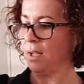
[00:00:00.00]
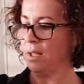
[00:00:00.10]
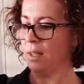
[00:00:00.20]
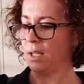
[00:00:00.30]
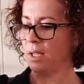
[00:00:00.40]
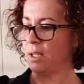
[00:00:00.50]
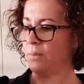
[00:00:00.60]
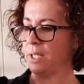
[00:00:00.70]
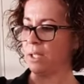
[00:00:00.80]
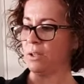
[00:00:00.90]
There
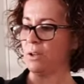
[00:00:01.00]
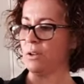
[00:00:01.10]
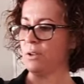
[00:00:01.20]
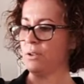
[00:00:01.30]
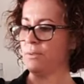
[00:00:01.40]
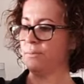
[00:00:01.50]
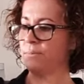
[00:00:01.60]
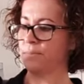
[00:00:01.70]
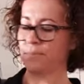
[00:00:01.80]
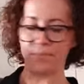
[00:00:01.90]
we go.
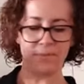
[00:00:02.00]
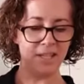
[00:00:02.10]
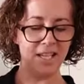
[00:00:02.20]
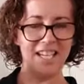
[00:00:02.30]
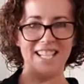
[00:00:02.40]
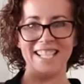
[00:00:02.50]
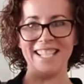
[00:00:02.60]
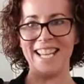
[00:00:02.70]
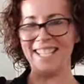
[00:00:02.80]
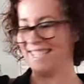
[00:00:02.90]

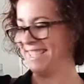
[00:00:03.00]
Done.